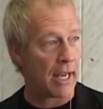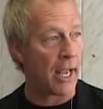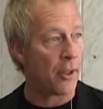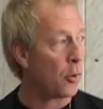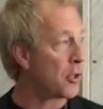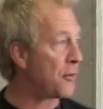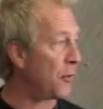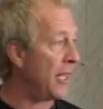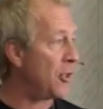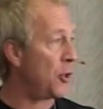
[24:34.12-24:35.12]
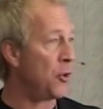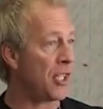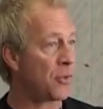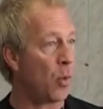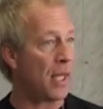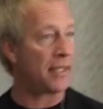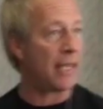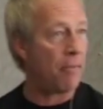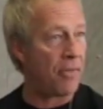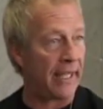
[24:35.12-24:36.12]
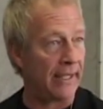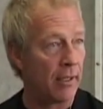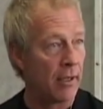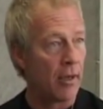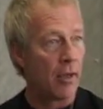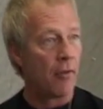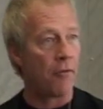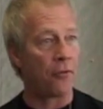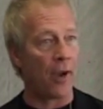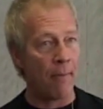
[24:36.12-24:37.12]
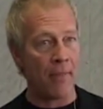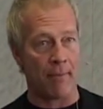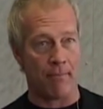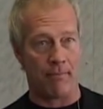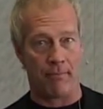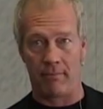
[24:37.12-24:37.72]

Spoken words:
In other words, friends who just want something from them.